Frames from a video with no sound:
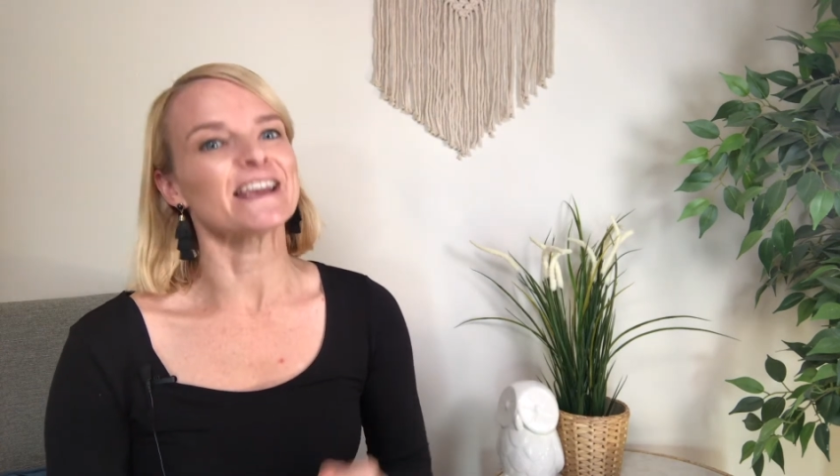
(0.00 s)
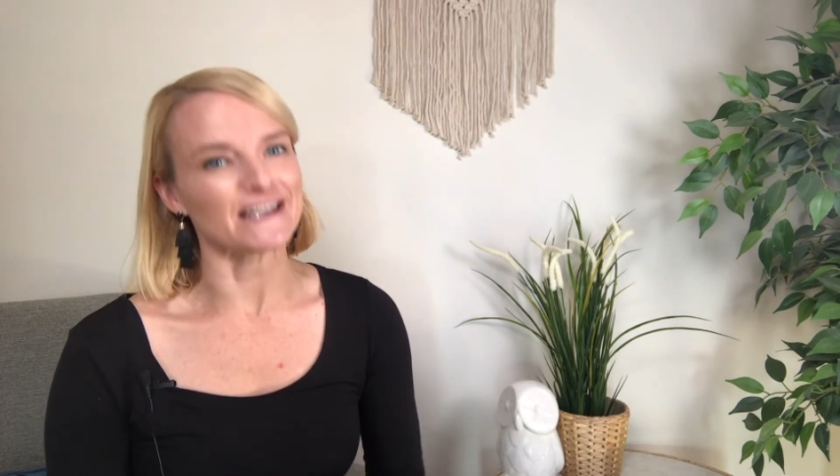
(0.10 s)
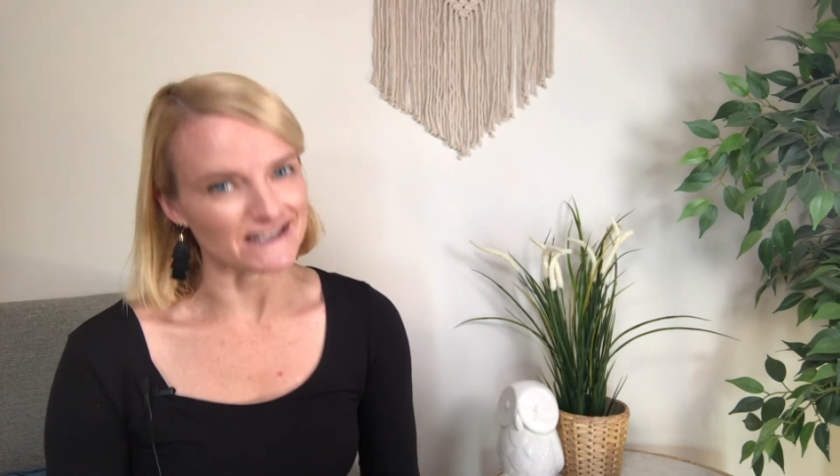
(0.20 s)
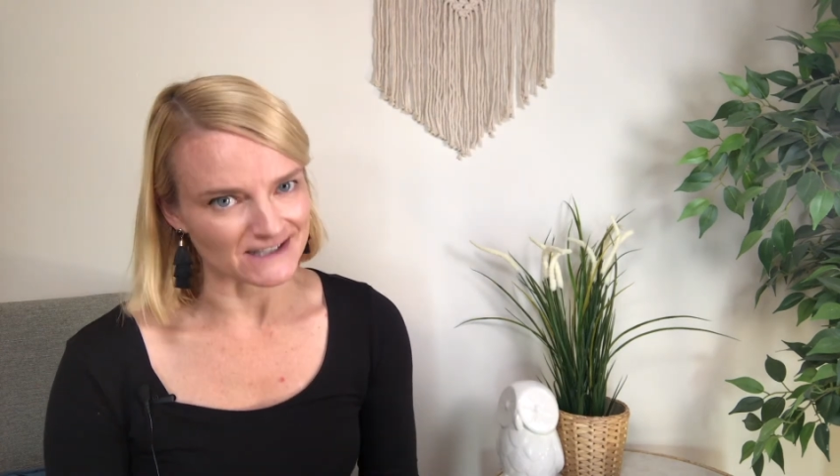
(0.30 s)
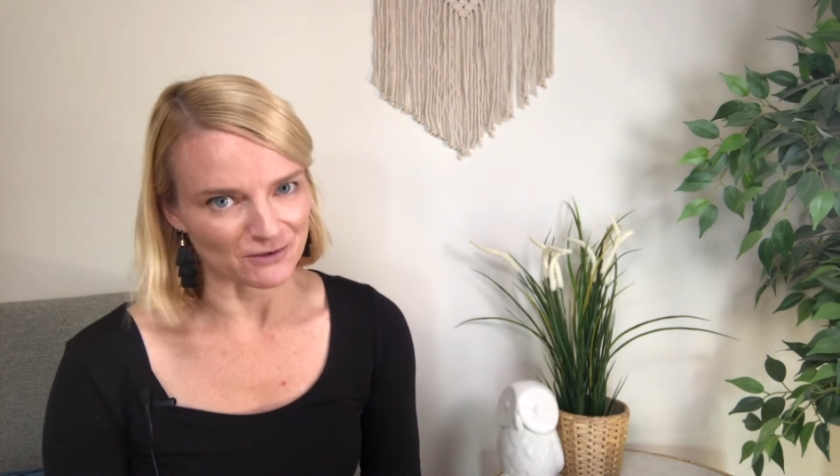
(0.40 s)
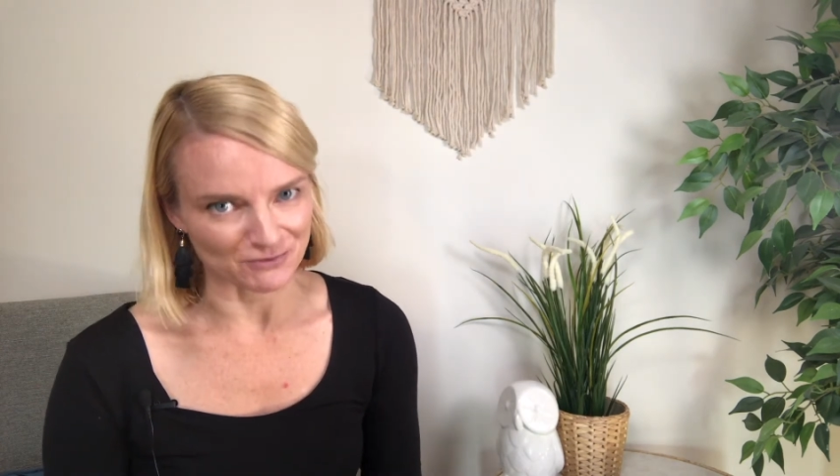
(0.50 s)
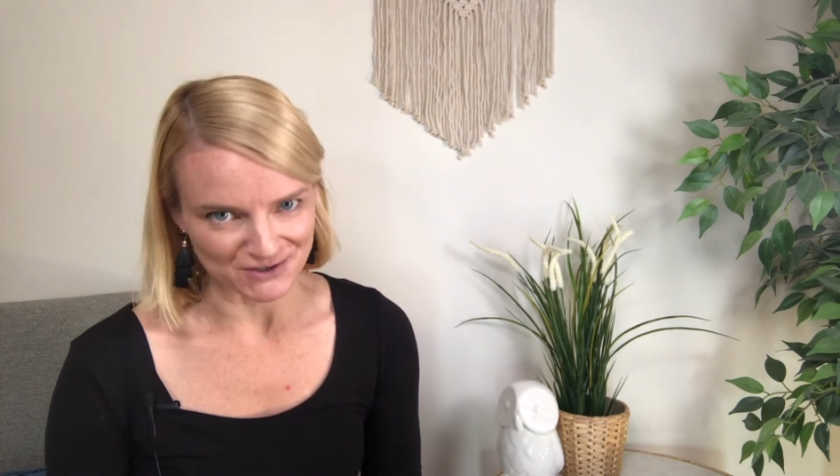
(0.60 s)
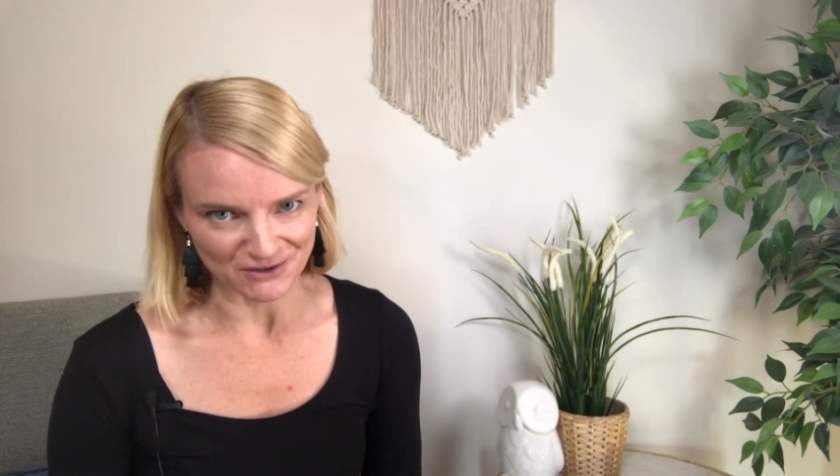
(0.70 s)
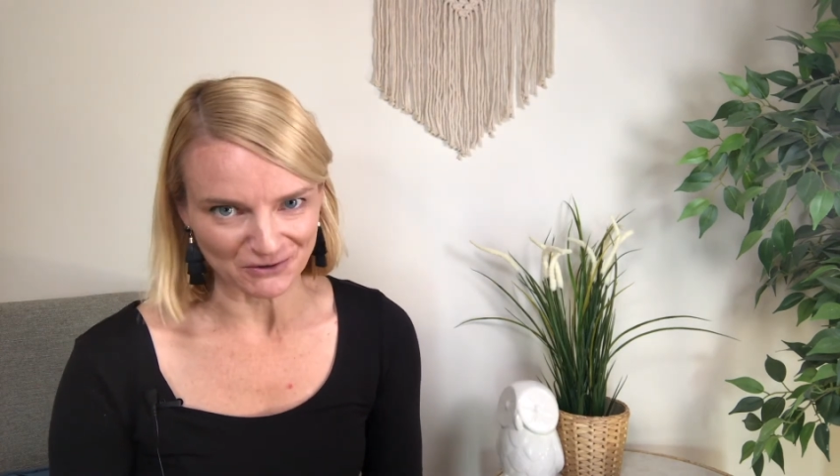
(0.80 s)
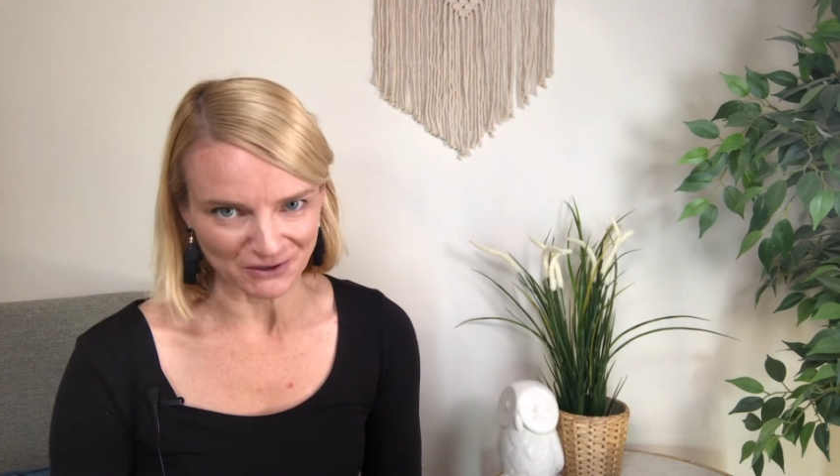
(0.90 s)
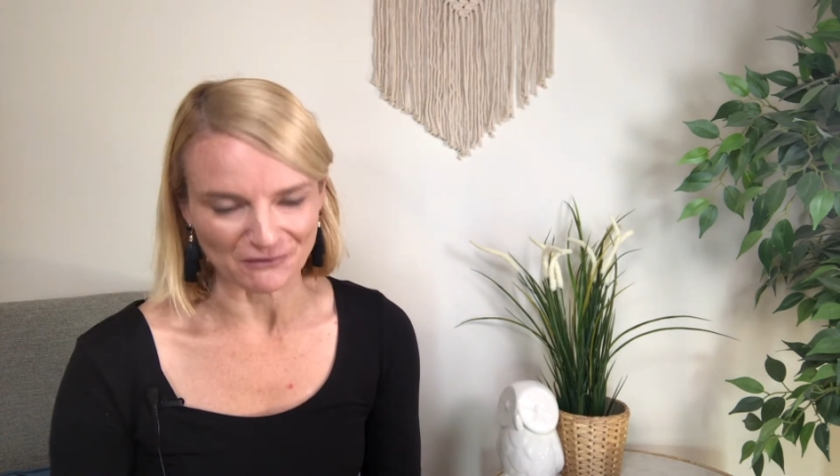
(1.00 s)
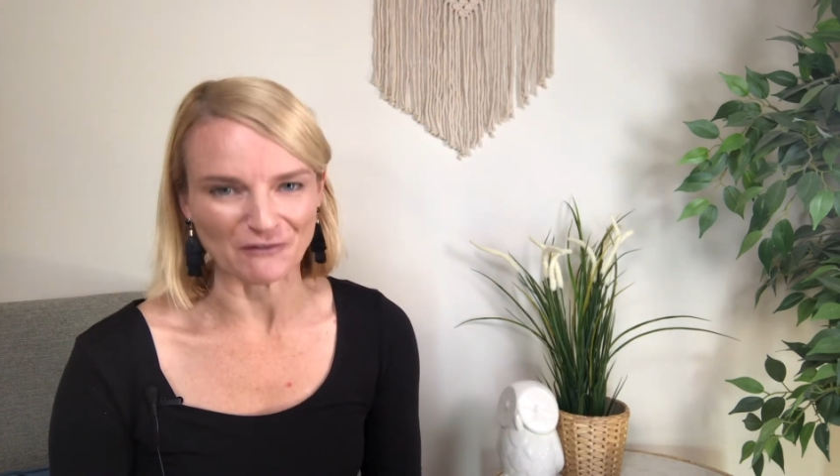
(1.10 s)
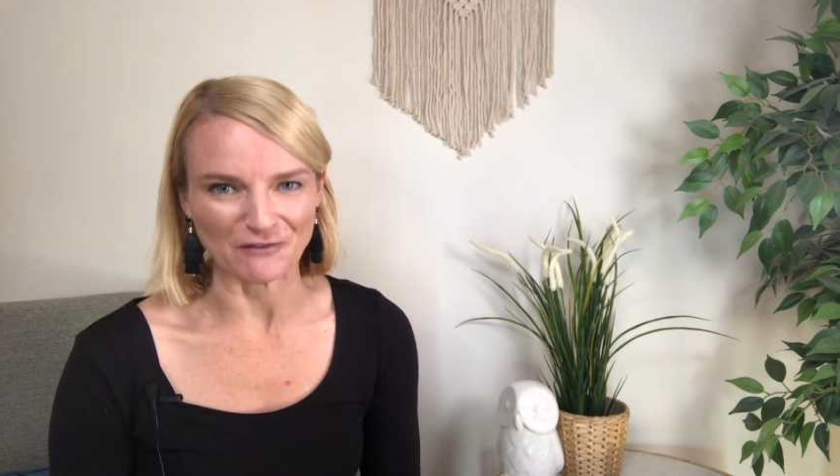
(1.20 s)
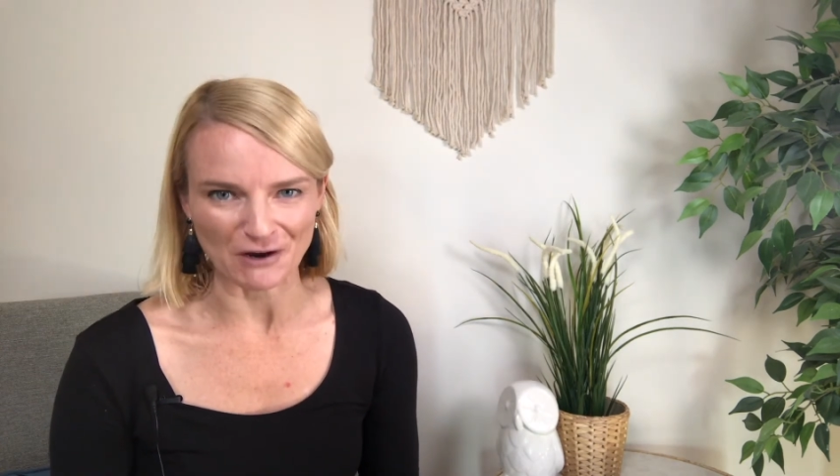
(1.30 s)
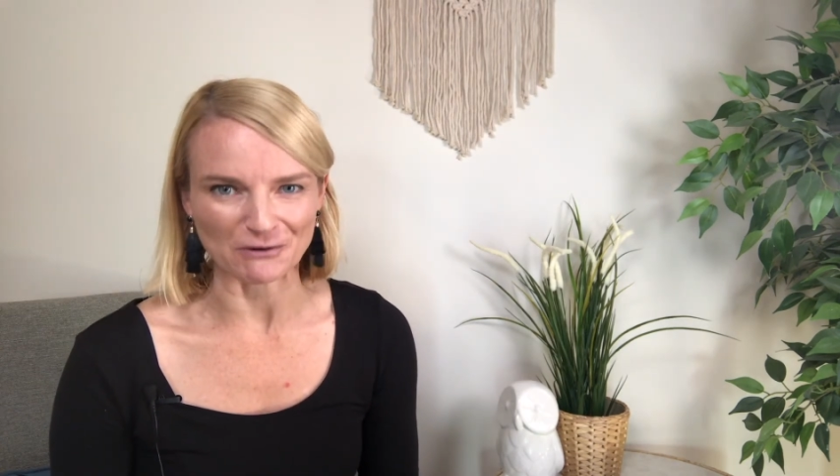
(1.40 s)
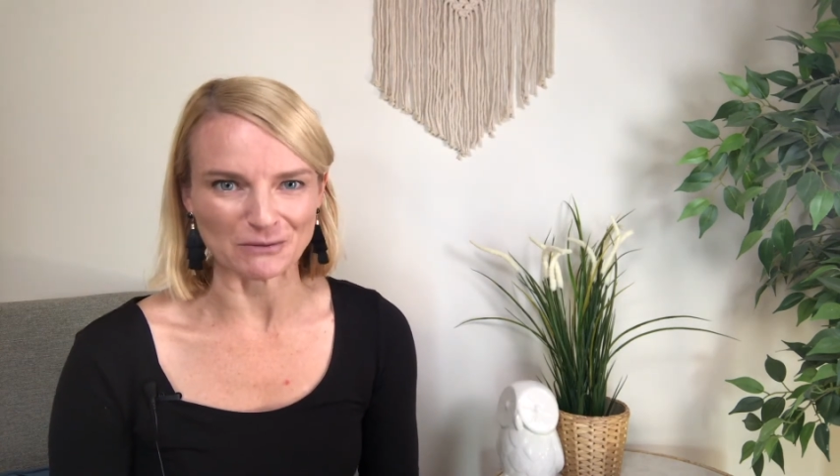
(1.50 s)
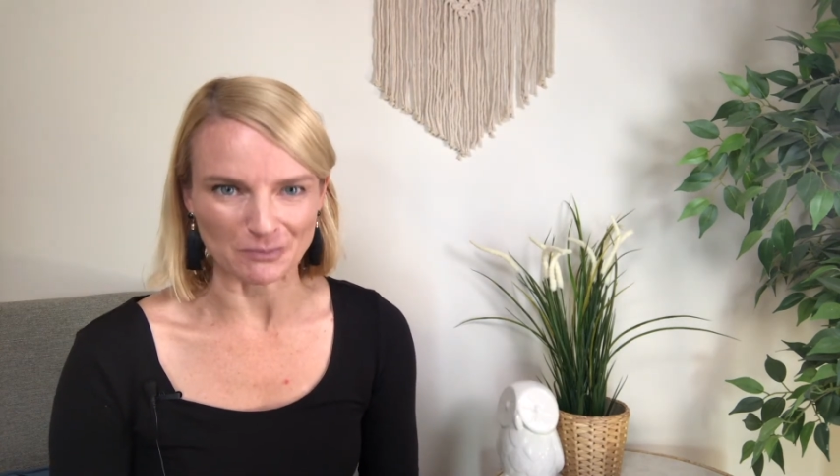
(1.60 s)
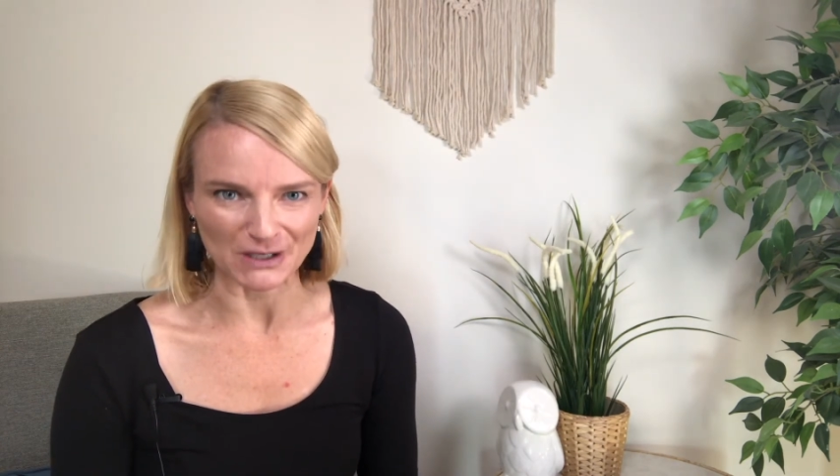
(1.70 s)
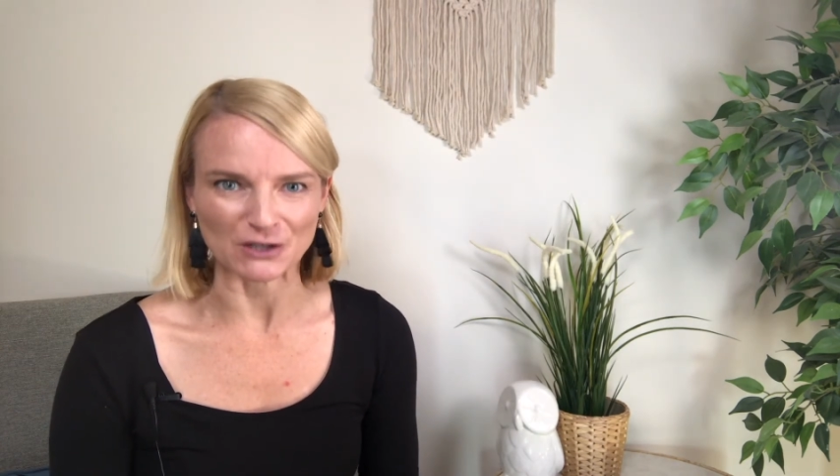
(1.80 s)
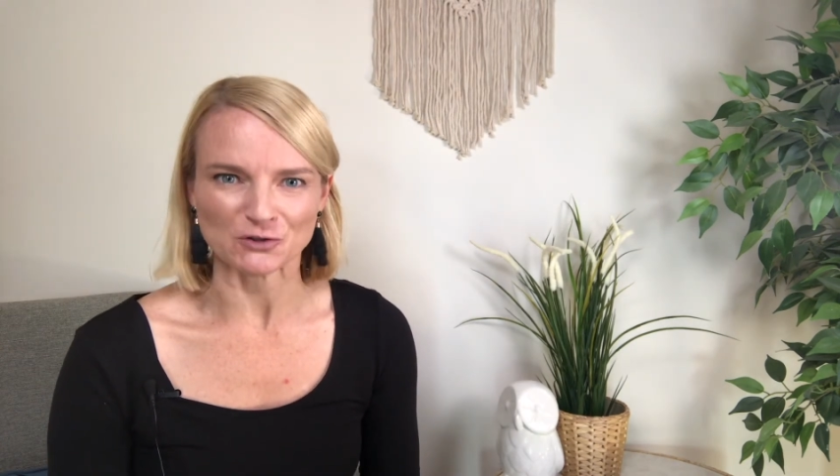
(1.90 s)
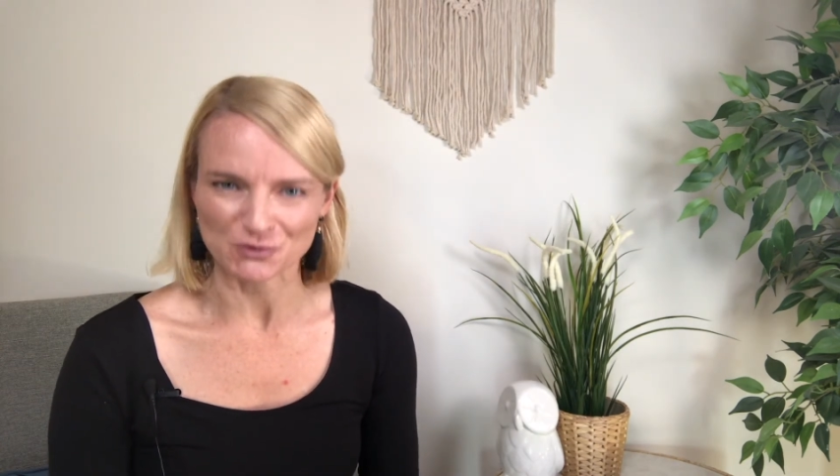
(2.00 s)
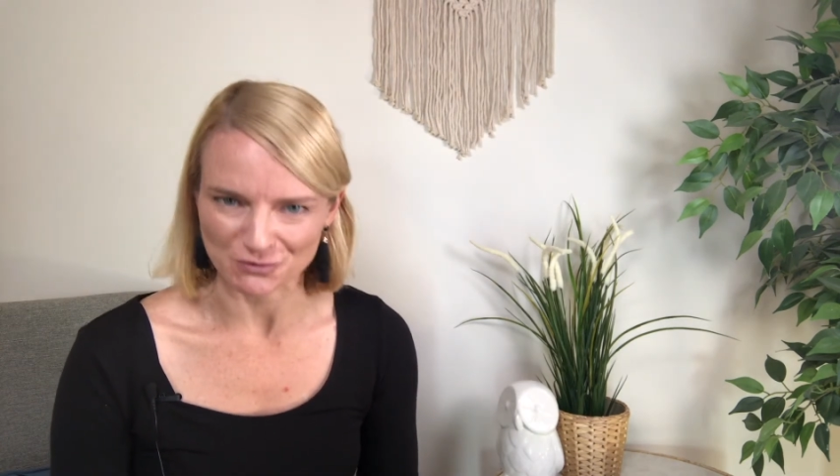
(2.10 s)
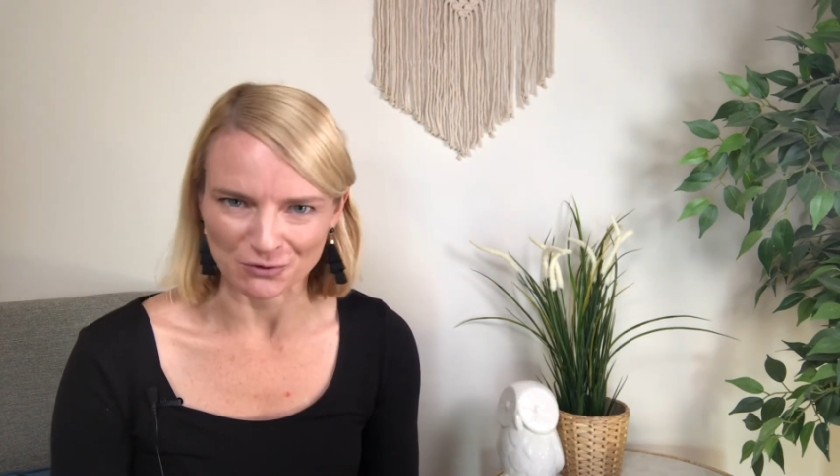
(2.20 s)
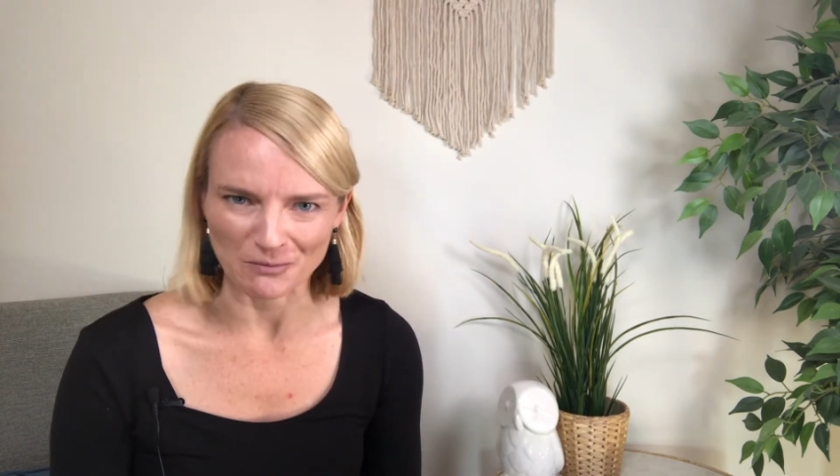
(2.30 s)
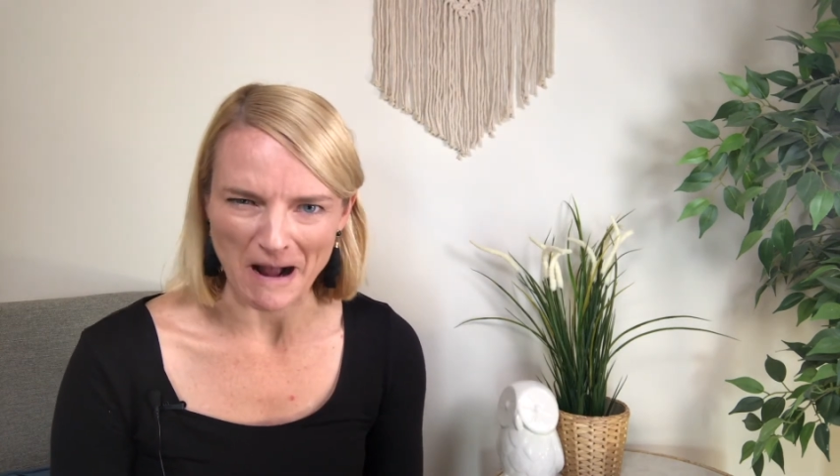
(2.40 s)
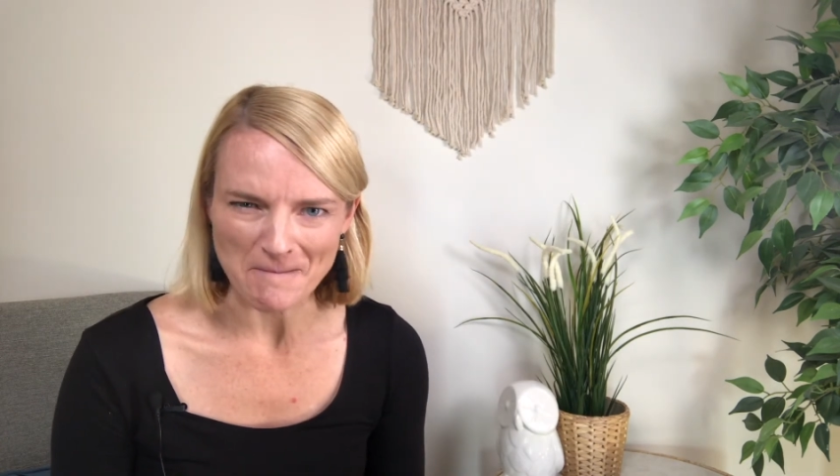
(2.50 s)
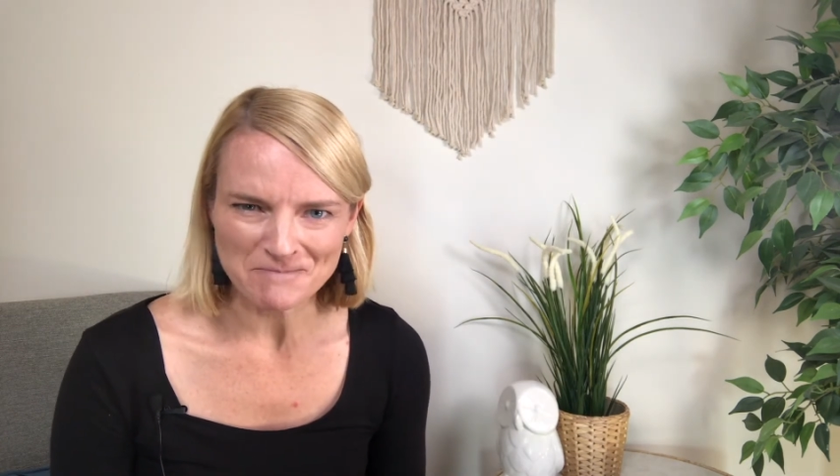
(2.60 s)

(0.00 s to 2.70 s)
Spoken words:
is a result of a very big trauma.